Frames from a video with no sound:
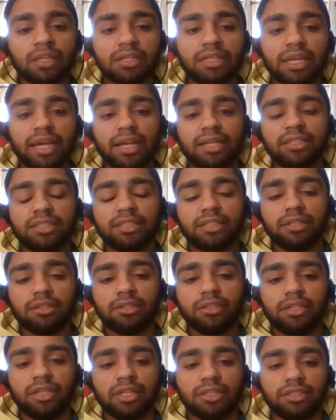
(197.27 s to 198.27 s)
Cast
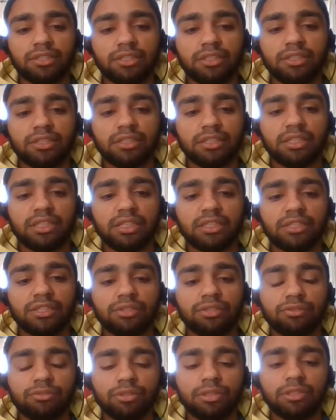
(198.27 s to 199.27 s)
iron actually contains
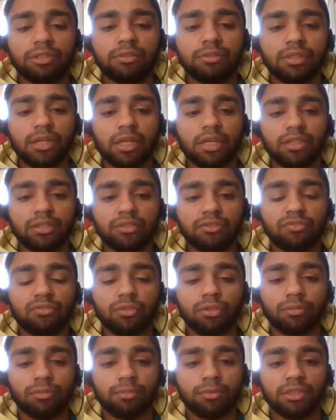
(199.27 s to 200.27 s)
3 to
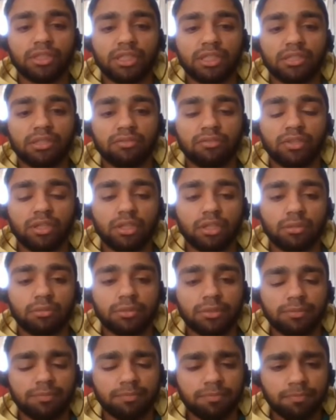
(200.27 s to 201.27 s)
4% of
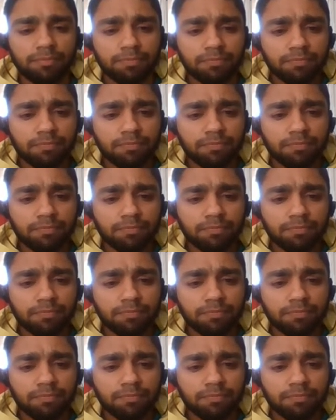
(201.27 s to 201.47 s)
carbon.